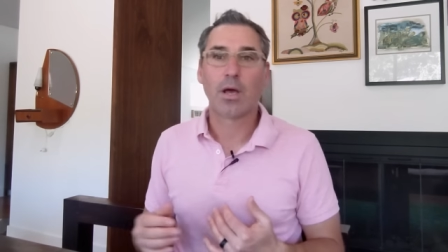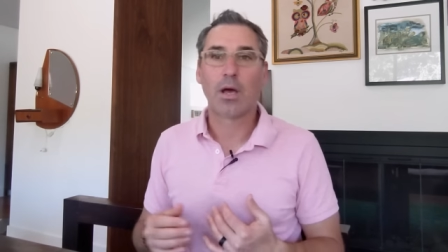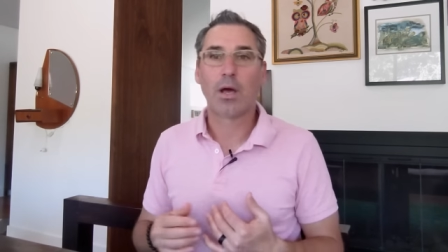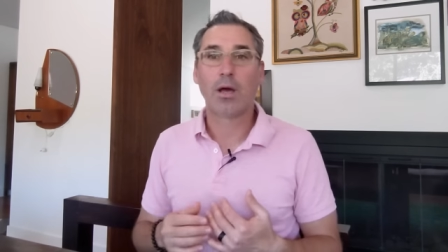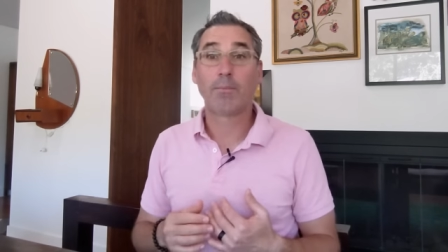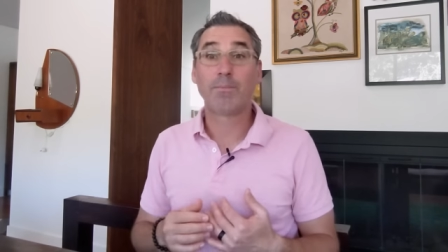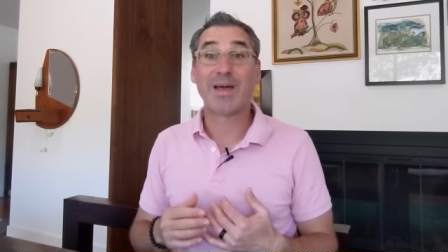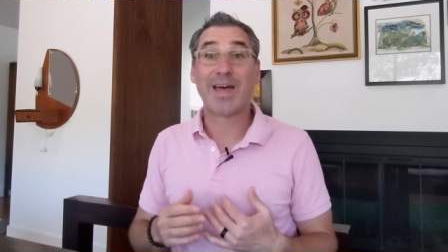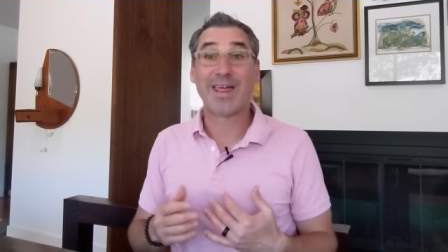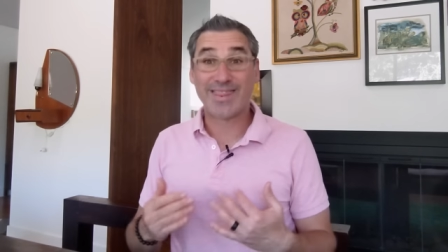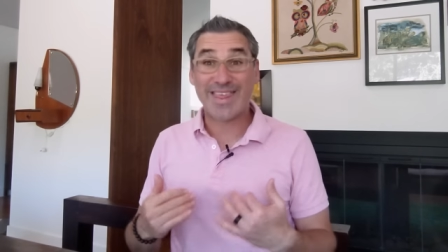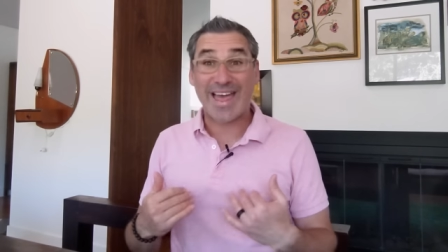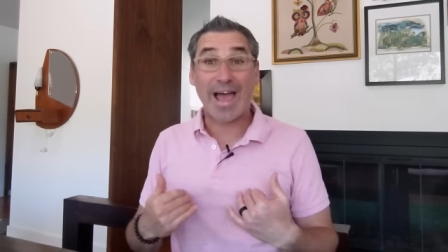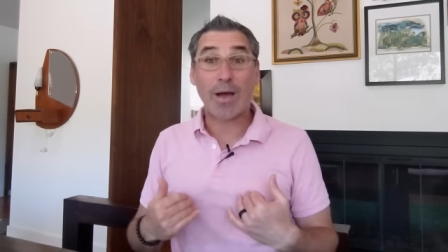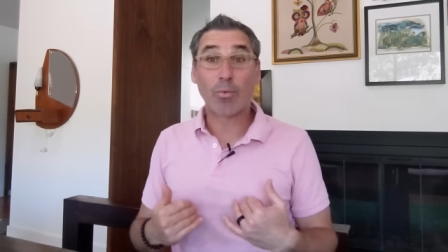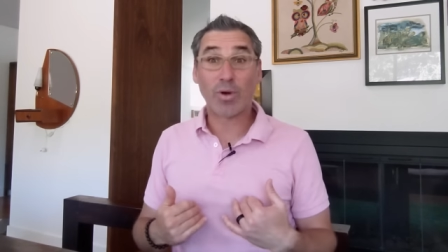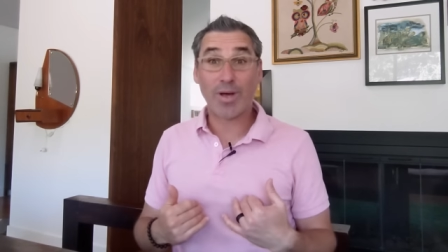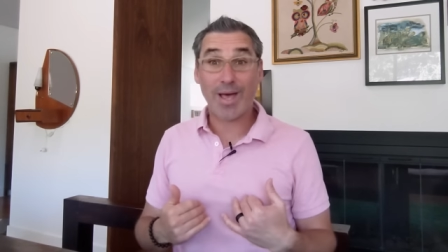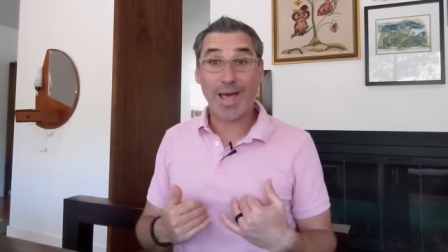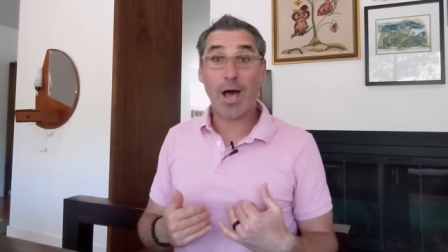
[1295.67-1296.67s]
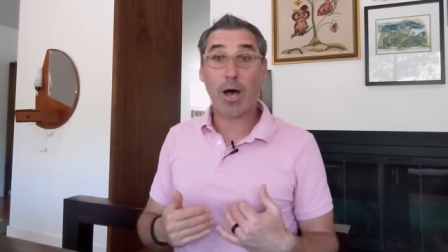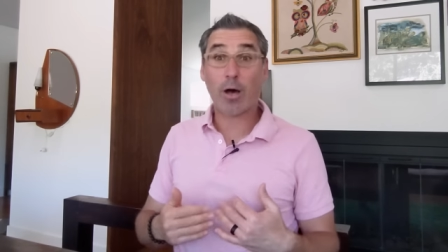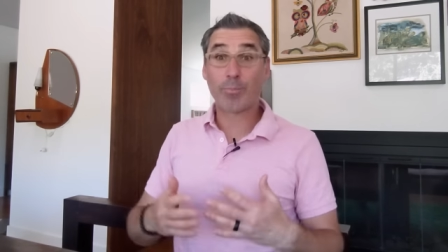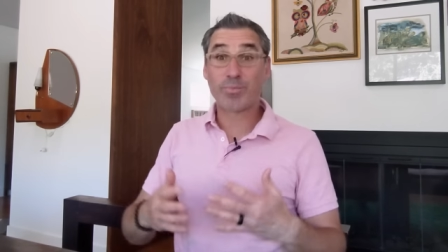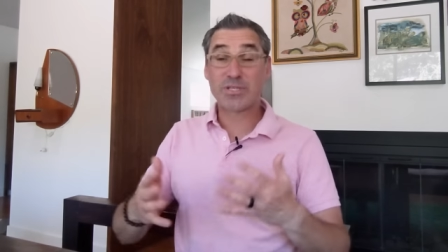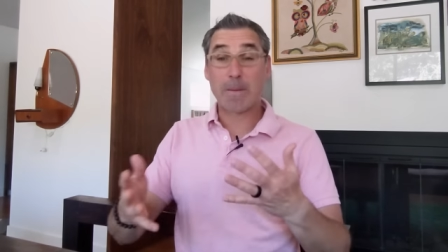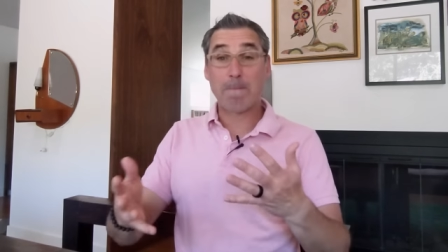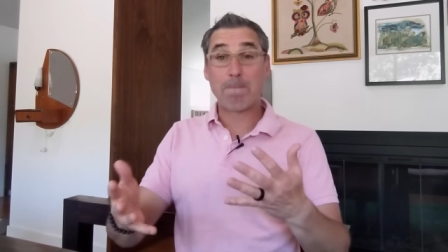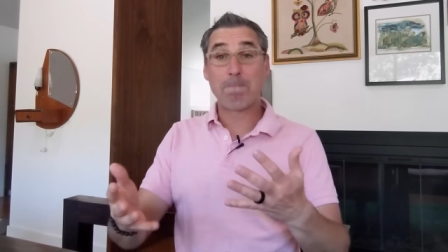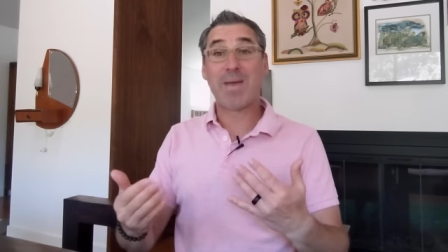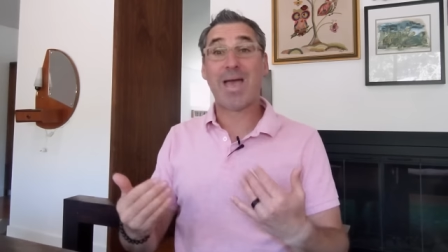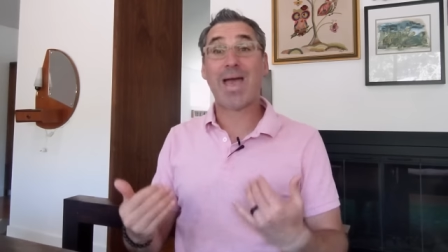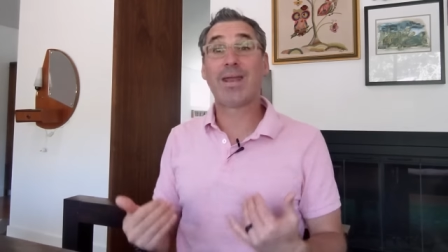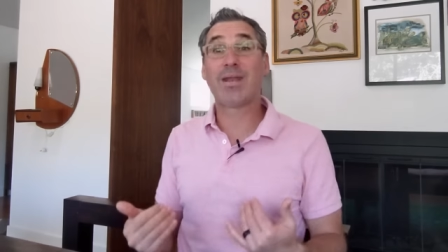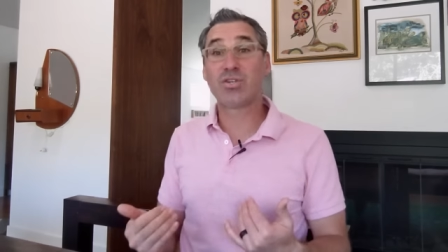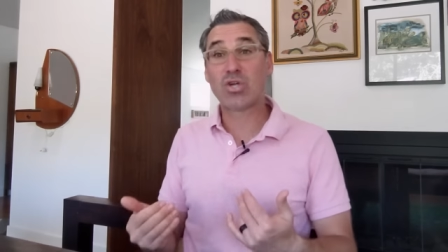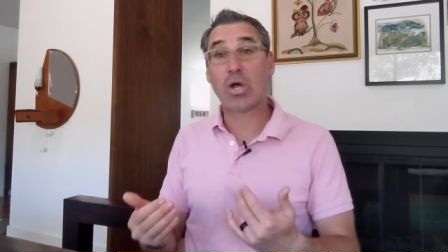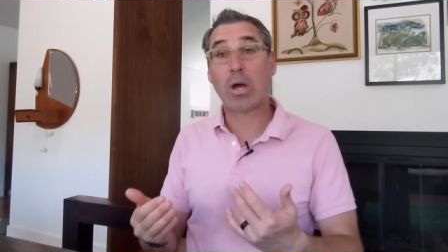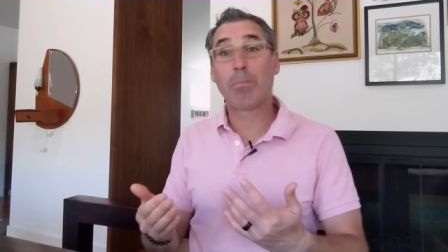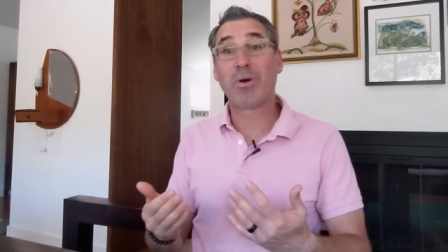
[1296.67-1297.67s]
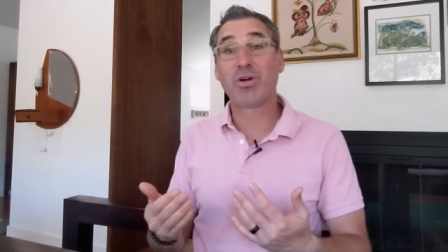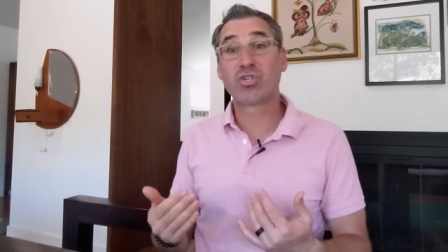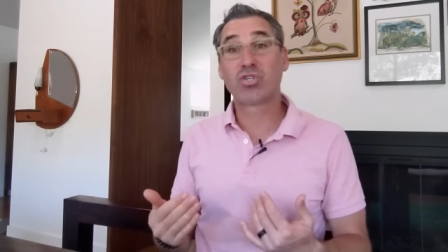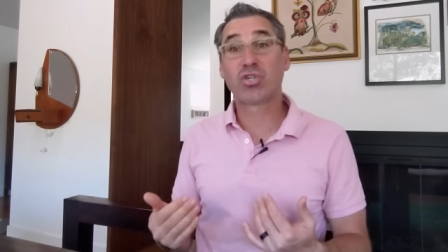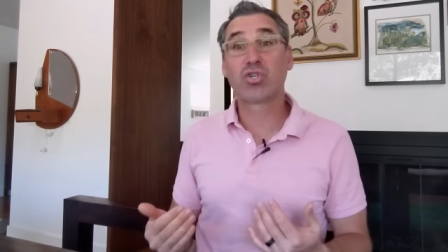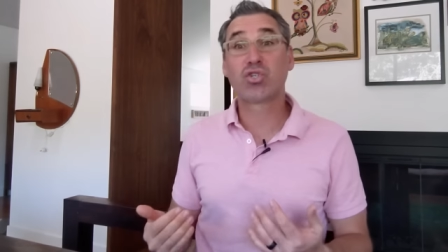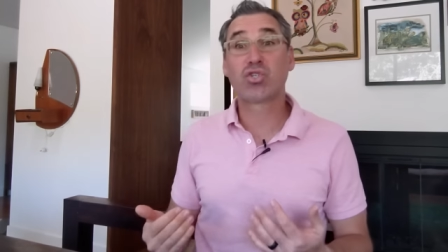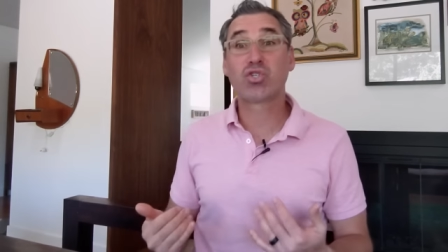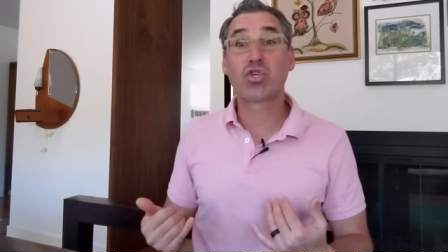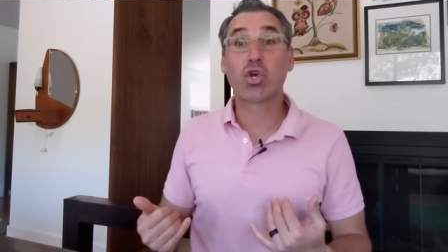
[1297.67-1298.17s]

that will help to manage how much